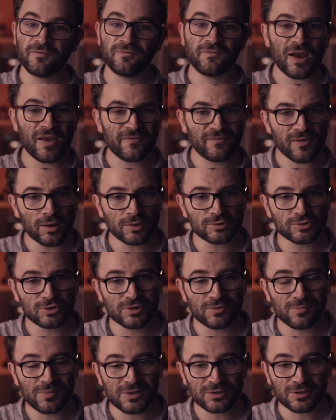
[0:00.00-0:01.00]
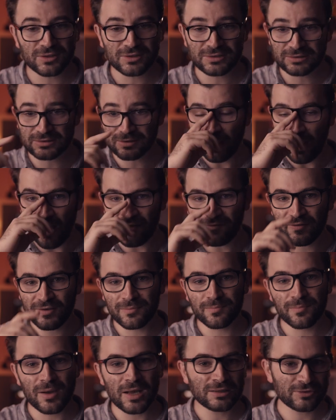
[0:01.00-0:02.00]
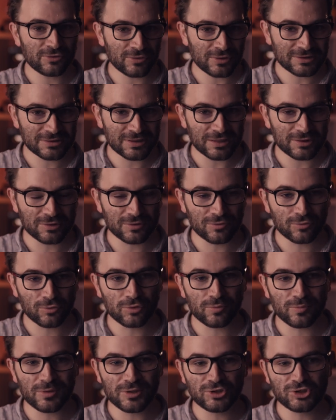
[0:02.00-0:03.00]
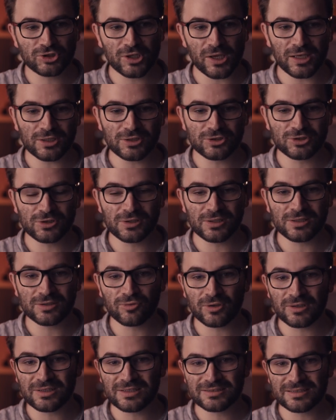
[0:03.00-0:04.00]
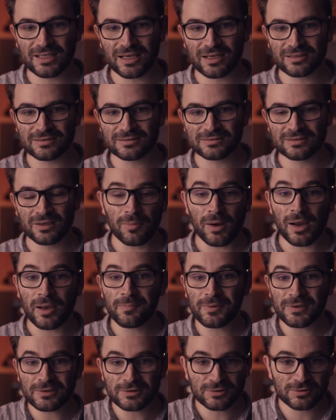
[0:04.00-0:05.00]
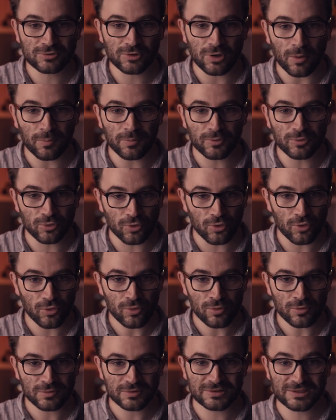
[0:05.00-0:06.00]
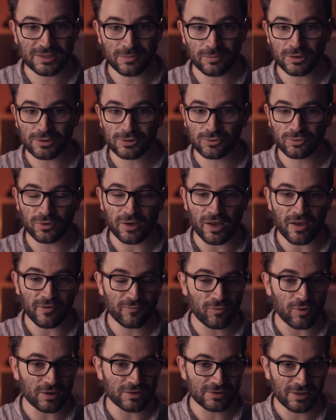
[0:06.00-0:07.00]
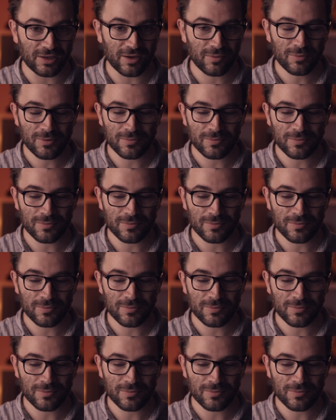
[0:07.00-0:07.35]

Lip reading: 500 meters, having batteries that could be changed in 20 seconds by a pit stop crew similar to a F1 team,